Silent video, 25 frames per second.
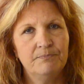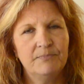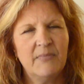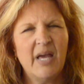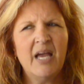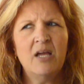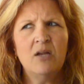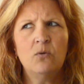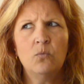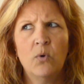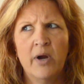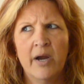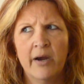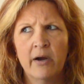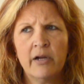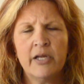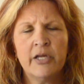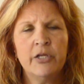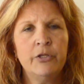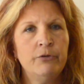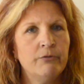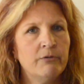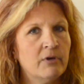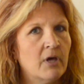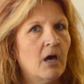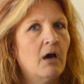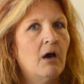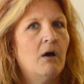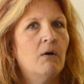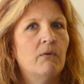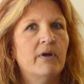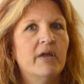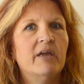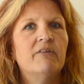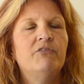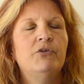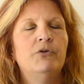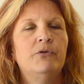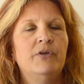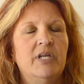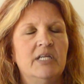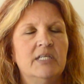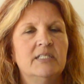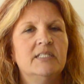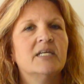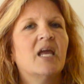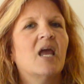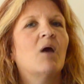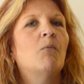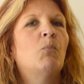and where can you go if you need
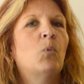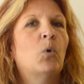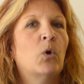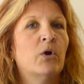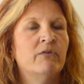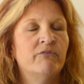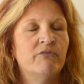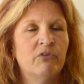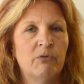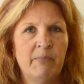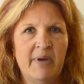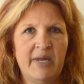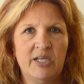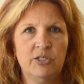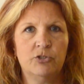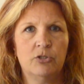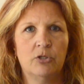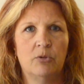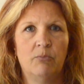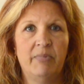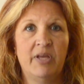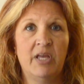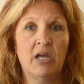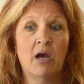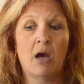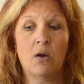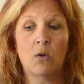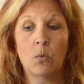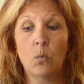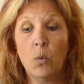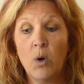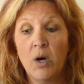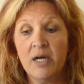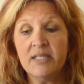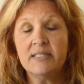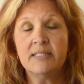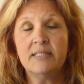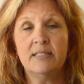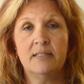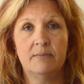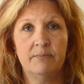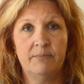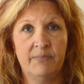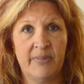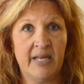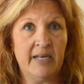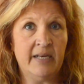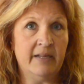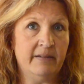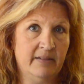to get more information beyond what's
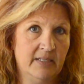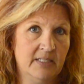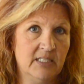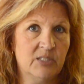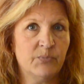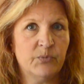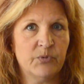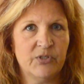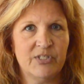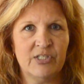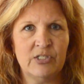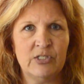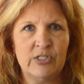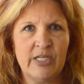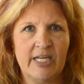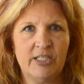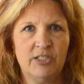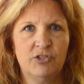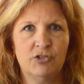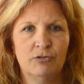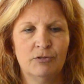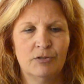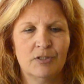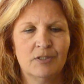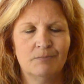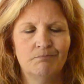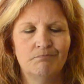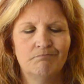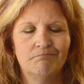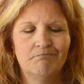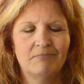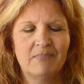been in these presentations.